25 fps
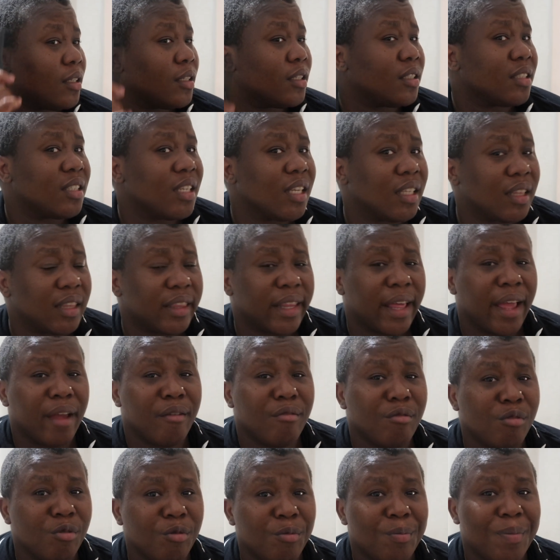
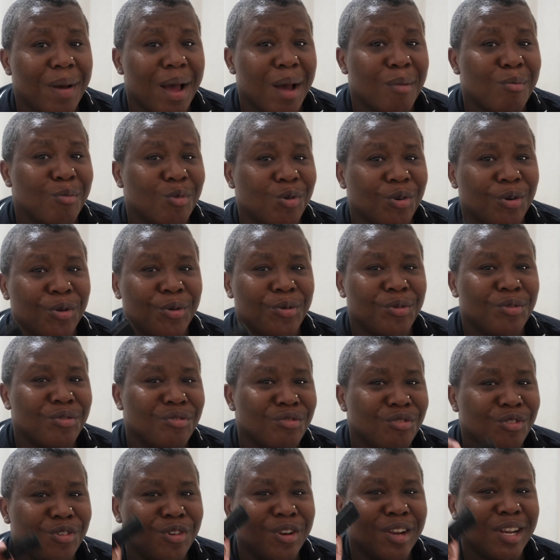Teruba
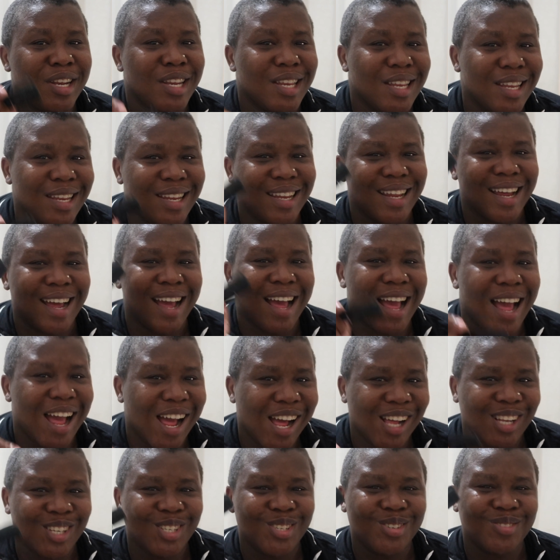monuroni
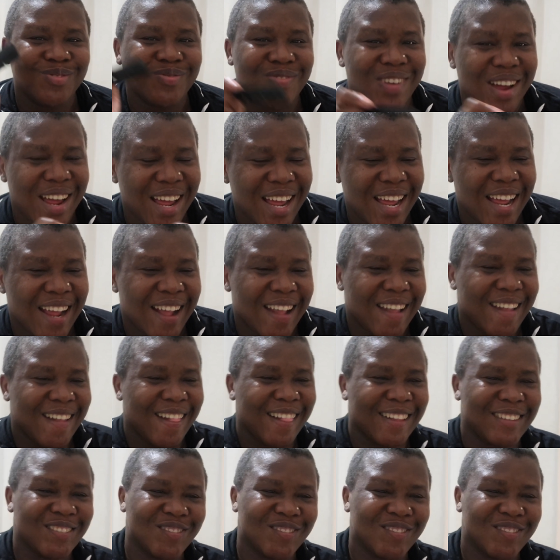adupe.